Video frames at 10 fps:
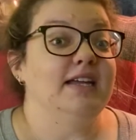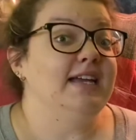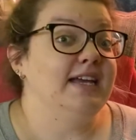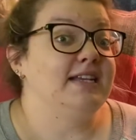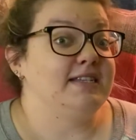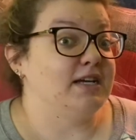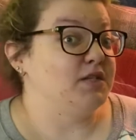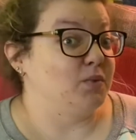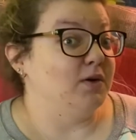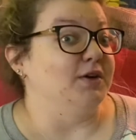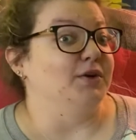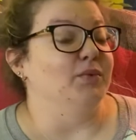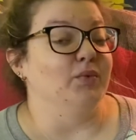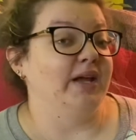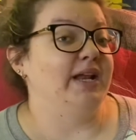It does work.
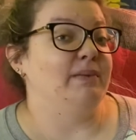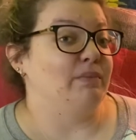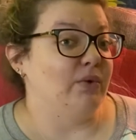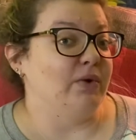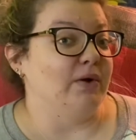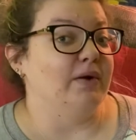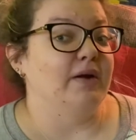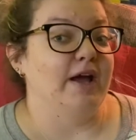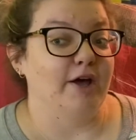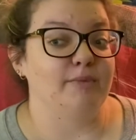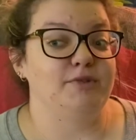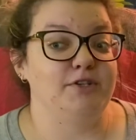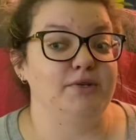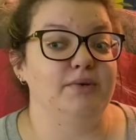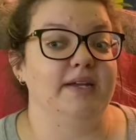Reading more helps
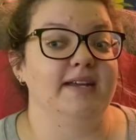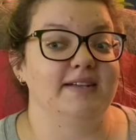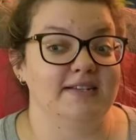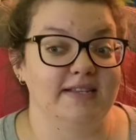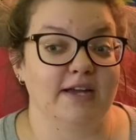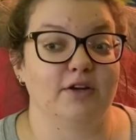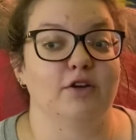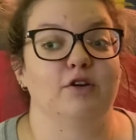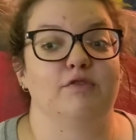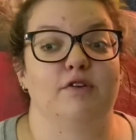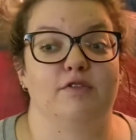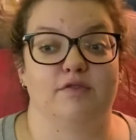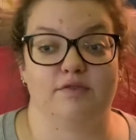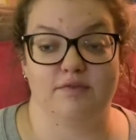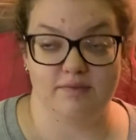you get into that groove
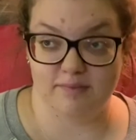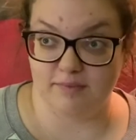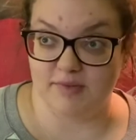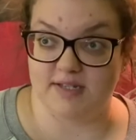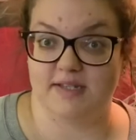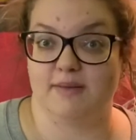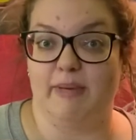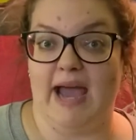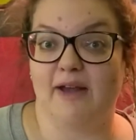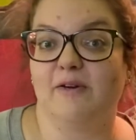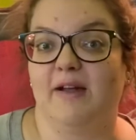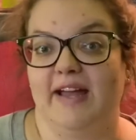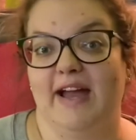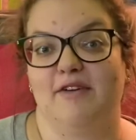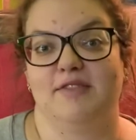of this is a pattern I
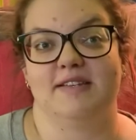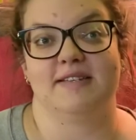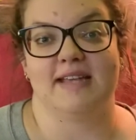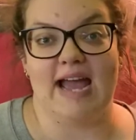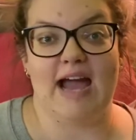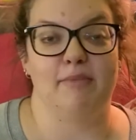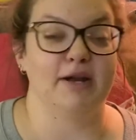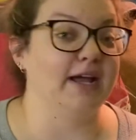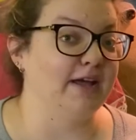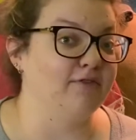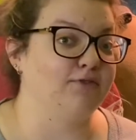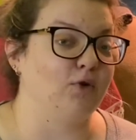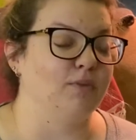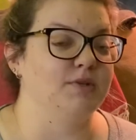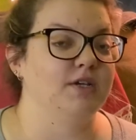have. This is a habit I have
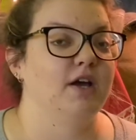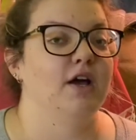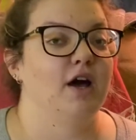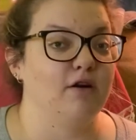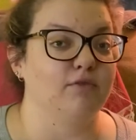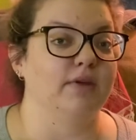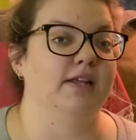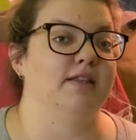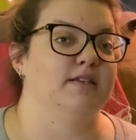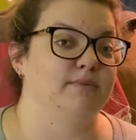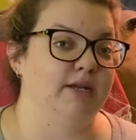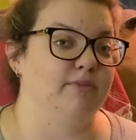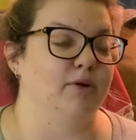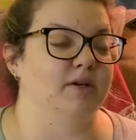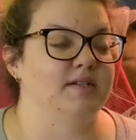formed of reading this many
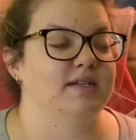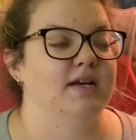books.